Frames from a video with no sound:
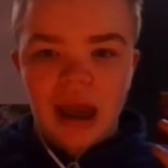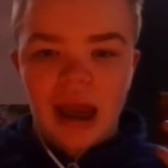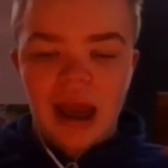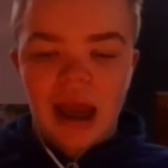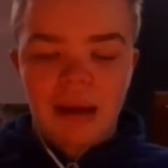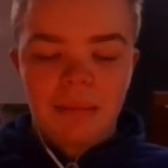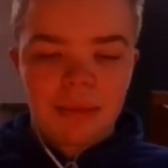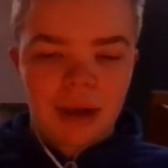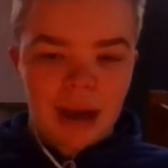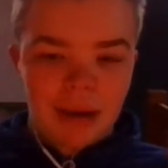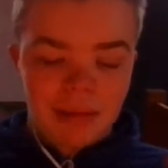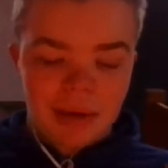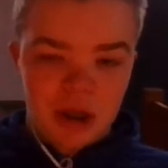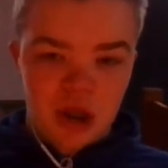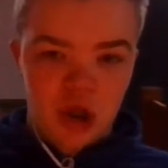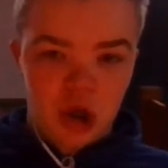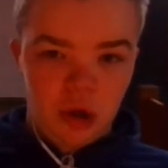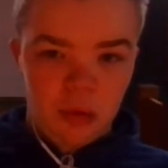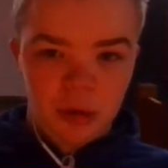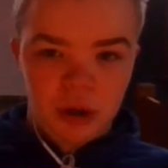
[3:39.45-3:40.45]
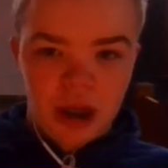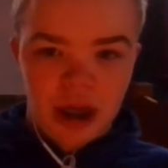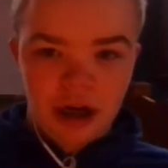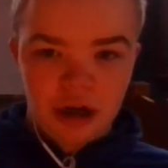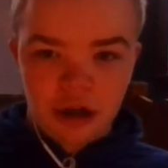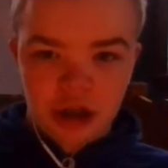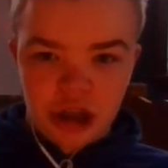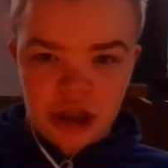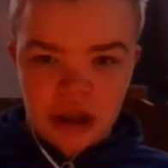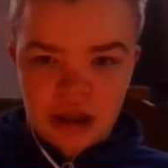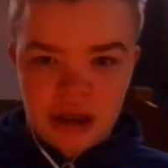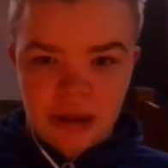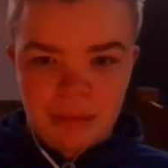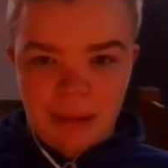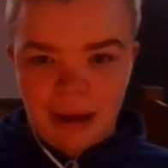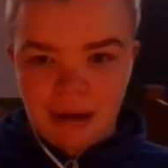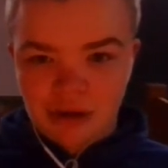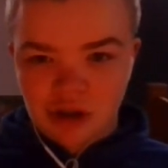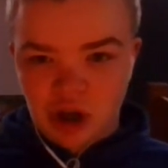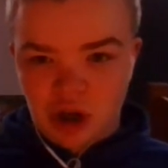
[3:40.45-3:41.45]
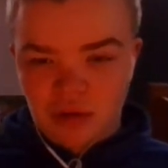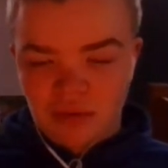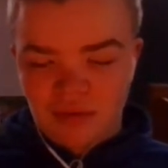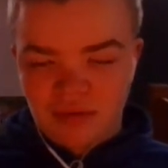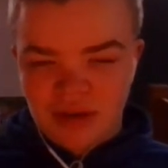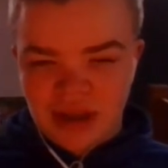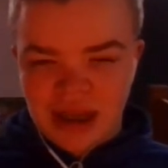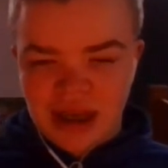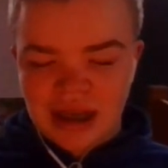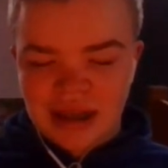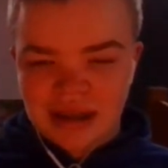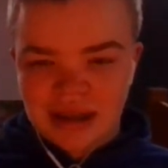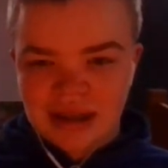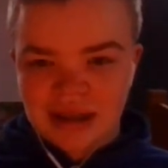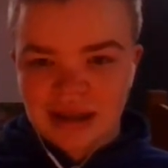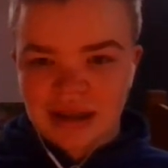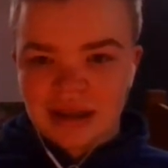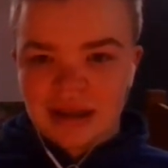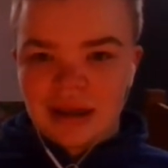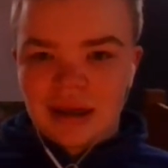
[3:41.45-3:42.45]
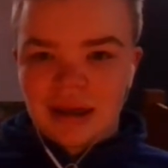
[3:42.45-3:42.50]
and becoming thermal energy to bounce off of this.